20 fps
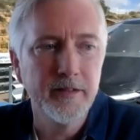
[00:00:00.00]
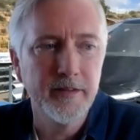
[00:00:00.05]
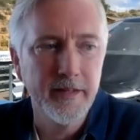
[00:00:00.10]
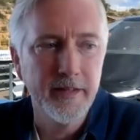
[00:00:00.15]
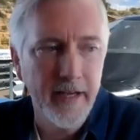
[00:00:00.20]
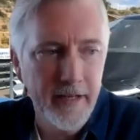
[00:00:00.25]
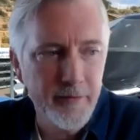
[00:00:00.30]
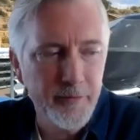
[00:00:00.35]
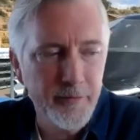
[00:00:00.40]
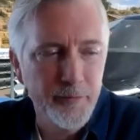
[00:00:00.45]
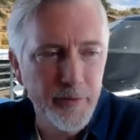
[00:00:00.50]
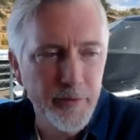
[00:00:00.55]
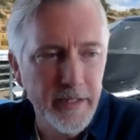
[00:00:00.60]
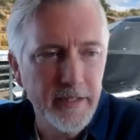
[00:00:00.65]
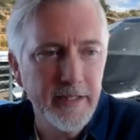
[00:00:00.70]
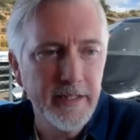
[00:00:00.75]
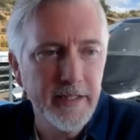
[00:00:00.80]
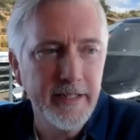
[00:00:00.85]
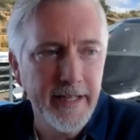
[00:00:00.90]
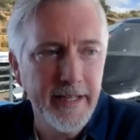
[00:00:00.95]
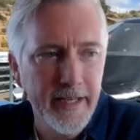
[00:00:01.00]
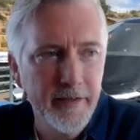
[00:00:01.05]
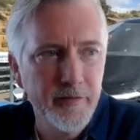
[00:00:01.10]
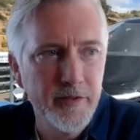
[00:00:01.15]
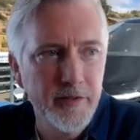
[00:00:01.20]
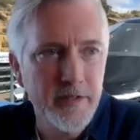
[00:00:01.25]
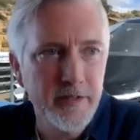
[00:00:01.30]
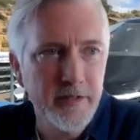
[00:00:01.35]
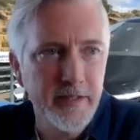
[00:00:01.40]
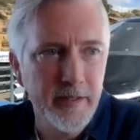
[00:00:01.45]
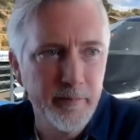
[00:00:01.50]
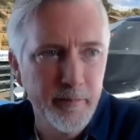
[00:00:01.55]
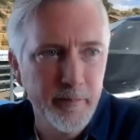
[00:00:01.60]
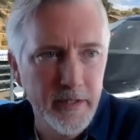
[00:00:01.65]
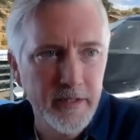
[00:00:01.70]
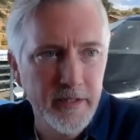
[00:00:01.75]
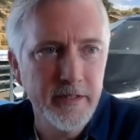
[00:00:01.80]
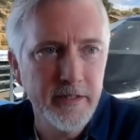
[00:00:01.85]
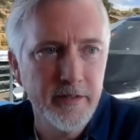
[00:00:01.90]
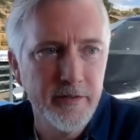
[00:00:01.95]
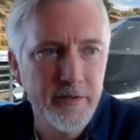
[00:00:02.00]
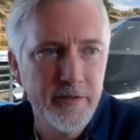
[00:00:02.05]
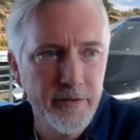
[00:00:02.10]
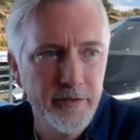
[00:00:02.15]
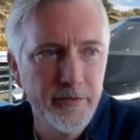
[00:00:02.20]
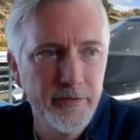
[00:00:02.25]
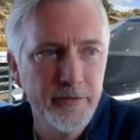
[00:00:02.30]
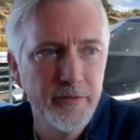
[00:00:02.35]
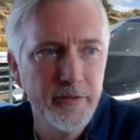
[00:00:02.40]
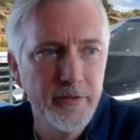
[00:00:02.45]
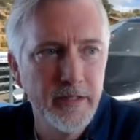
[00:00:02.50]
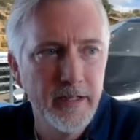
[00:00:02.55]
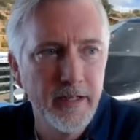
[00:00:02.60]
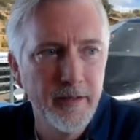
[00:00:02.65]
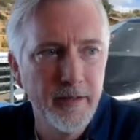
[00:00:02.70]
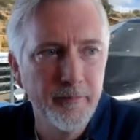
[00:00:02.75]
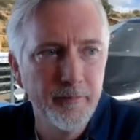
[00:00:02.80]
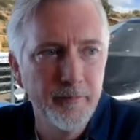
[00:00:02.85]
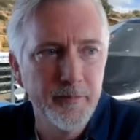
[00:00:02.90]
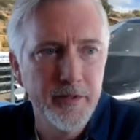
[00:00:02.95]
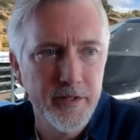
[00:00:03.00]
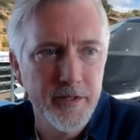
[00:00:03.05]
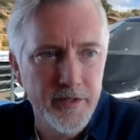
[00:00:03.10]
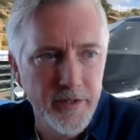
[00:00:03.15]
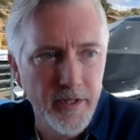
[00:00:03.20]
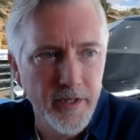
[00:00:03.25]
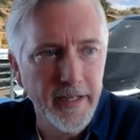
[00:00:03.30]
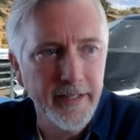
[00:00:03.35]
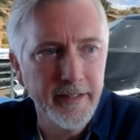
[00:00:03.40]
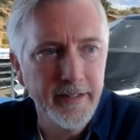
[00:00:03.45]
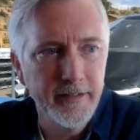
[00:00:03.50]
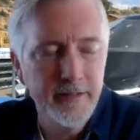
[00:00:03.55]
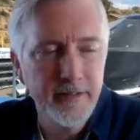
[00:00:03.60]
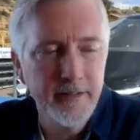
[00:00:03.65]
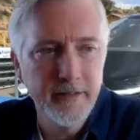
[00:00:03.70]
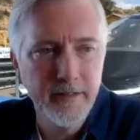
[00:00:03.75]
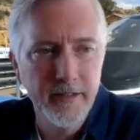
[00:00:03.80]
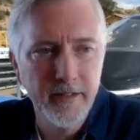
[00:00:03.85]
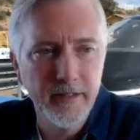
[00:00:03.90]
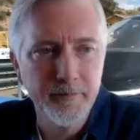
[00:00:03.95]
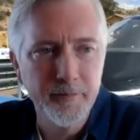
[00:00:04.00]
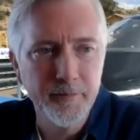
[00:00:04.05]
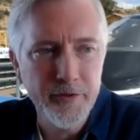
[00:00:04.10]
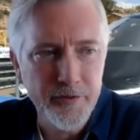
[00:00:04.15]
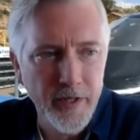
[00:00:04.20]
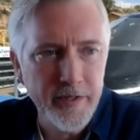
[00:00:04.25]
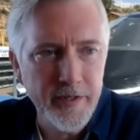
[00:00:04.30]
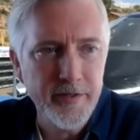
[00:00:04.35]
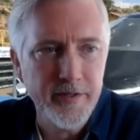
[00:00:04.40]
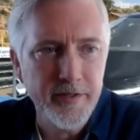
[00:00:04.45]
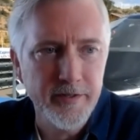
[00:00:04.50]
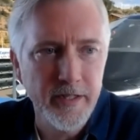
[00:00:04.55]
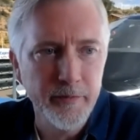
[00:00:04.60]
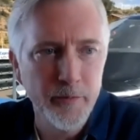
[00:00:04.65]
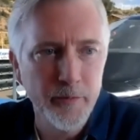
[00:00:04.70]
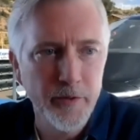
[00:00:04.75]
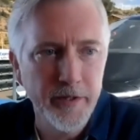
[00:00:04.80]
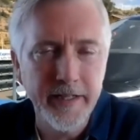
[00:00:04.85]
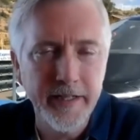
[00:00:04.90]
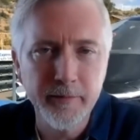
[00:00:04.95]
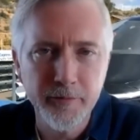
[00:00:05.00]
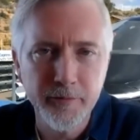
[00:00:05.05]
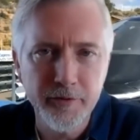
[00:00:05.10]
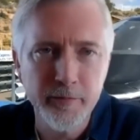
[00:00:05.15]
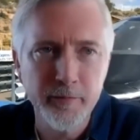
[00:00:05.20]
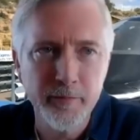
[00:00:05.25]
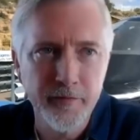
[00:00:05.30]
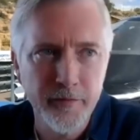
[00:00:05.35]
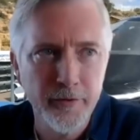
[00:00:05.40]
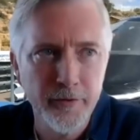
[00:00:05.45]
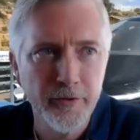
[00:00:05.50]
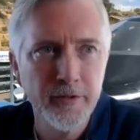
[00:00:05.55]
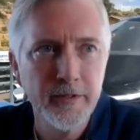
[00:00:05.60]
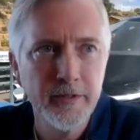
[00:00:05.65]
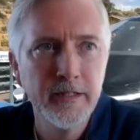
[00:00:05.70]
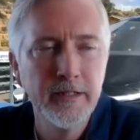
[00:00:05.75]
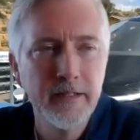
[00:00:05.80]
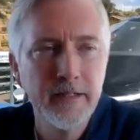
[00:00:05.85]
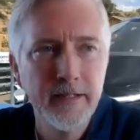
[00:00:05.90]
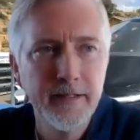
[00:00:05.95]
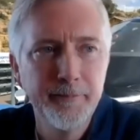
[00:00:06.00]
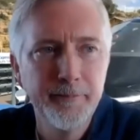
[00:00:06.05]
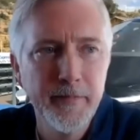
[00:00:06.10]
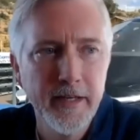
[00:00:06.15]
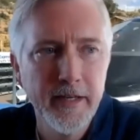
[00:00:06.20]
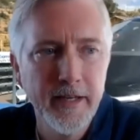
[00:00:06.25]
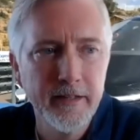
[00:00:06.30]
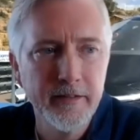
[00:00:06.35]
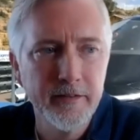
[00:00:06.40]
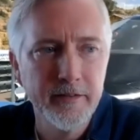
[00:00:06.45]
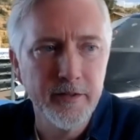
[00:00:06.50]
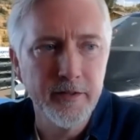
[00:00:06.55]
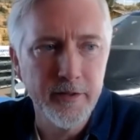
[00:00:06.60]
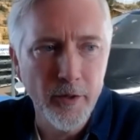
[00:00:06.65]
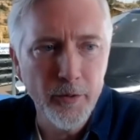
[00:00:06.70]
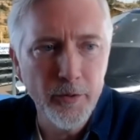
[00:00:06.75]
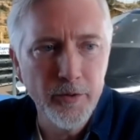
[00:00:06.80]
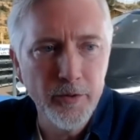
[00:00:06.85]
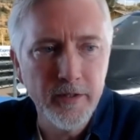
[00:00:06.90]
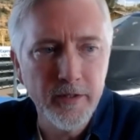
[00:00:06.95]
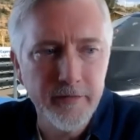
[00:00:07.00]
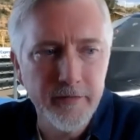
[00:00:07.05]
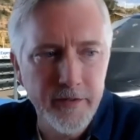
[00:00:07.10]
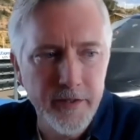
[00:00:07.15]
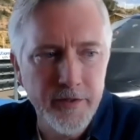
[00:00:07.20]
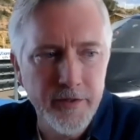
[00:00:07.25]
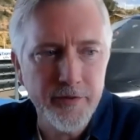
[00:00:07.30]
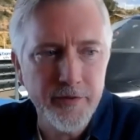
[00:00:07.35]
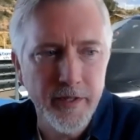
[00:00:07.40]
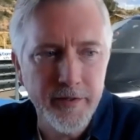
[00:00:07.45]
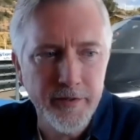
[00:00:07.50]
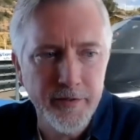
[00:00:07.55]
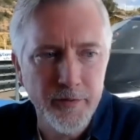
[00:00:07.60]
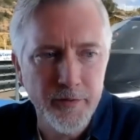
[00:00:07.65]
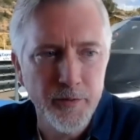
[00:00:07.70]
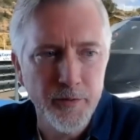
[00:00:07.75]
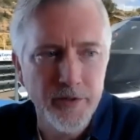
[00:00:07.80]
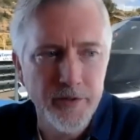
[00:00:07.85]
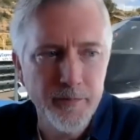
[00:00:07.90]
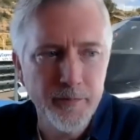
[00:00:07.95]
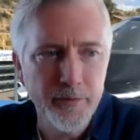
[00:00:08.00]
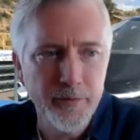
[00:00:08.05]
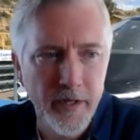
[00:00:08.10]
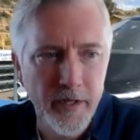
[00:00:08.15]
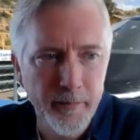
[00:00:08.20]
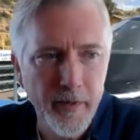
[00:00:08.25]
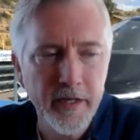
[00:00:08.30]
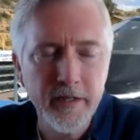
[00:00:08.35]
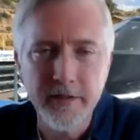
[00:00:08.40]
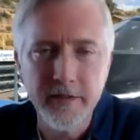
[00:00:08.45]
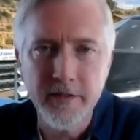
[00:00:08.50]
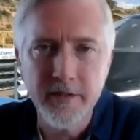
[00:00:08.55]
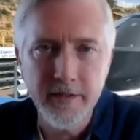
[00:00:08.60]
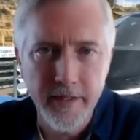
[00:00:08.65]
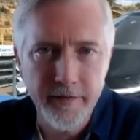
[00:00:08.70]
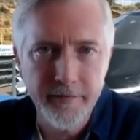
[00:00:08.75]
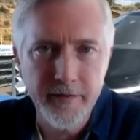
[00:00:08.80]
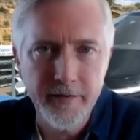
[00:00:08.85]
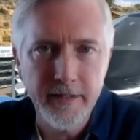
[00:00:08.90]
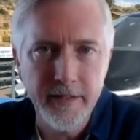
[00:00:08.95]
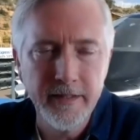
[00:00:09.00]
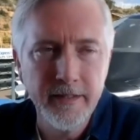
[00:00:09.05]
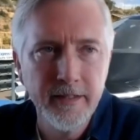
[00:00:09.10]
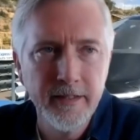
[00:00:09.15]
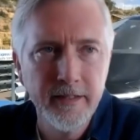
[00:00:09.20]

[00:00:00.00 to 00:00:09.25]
that really gave us the ability to design structures that we weren't able to before. And the goal of these structures was primarily safety.